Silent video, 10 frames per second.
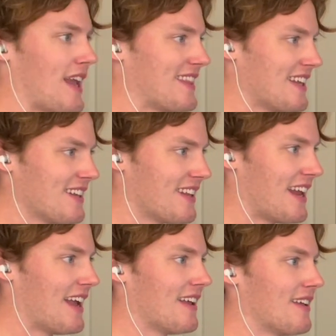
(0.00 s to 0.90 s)
At the end of the
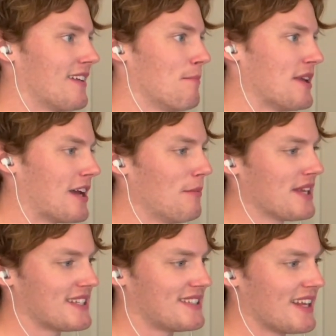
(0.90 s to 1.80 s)
day,
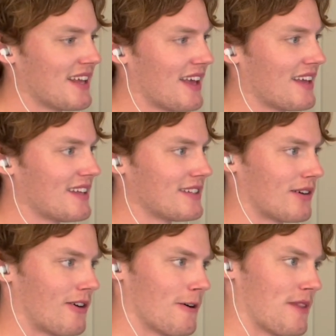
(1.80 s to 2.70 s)
becoming a CAA is
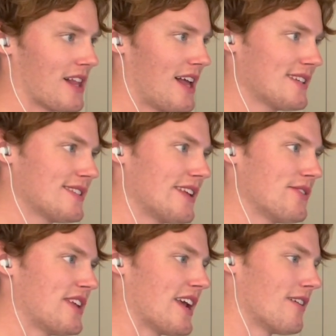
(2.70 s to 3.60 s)
hard. The classes that
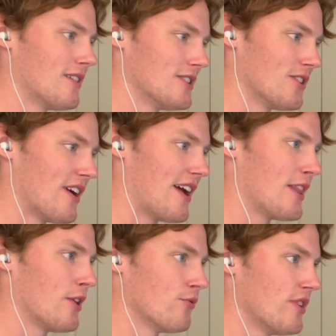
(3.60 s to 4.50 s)
you take in
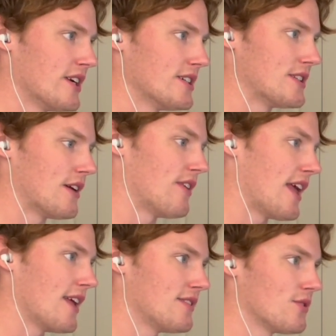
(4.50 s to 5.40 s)
undergrad, the rigors of
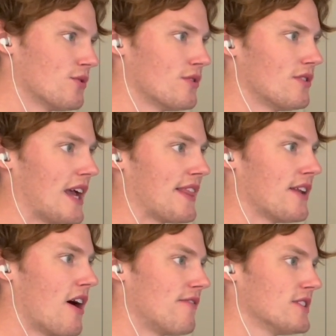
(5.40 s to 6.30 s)
AA school, and the
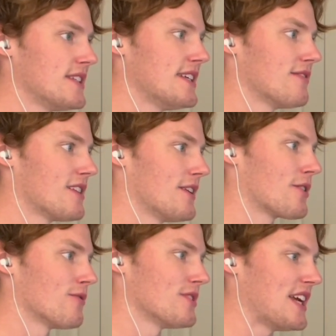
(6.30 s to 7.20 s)
novelty of
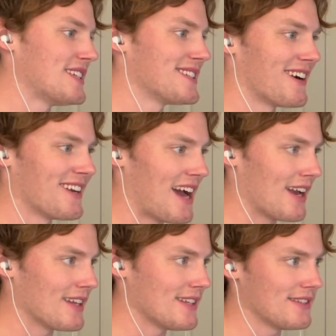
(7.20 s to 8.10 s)
clinical rotations are
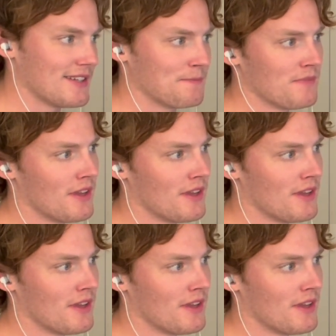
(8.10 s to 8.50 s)
not easy